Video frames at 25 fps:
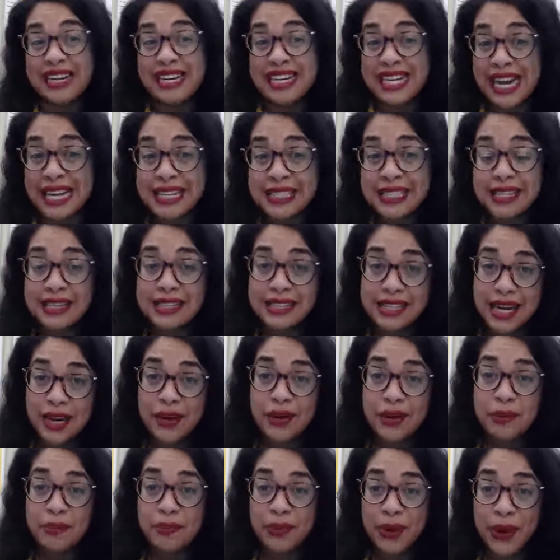
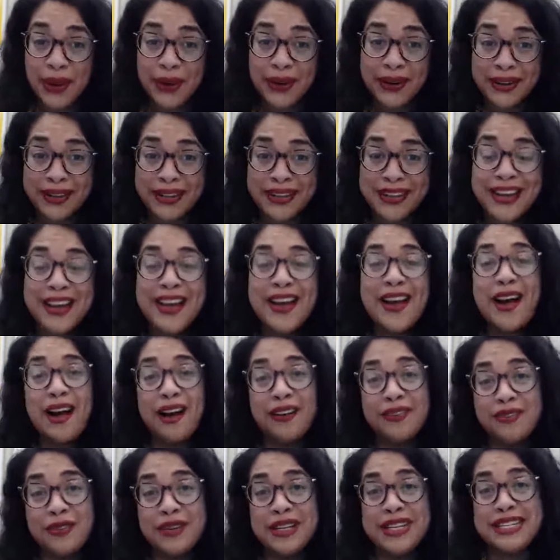necessary part
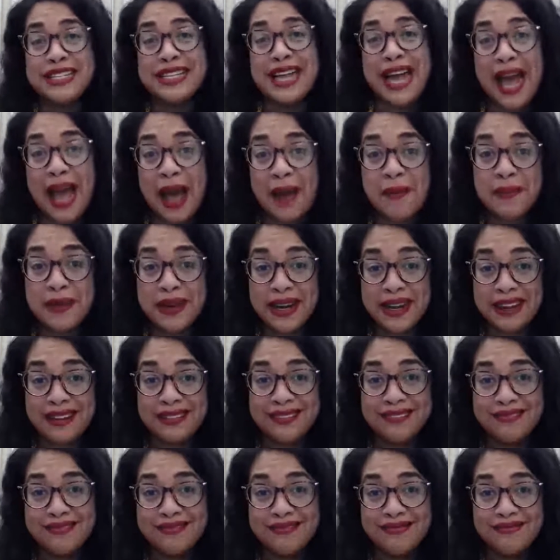of what is
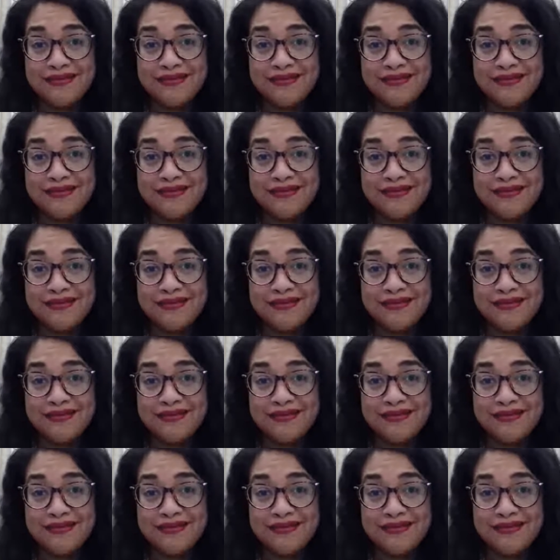happening,